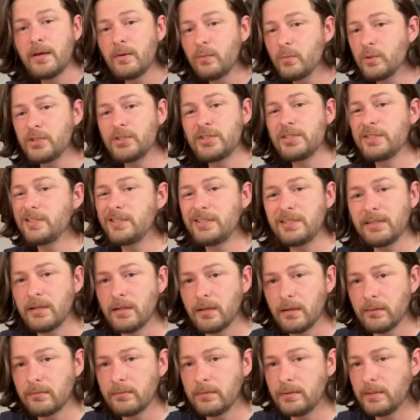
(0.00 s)
which, you
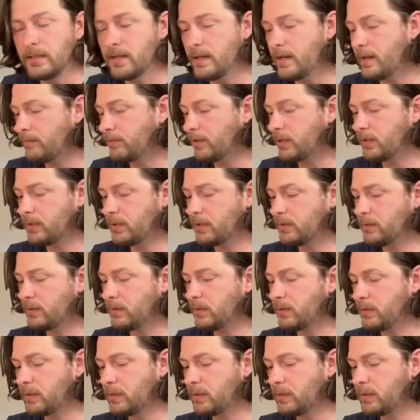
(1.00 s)
know, you're never going to do.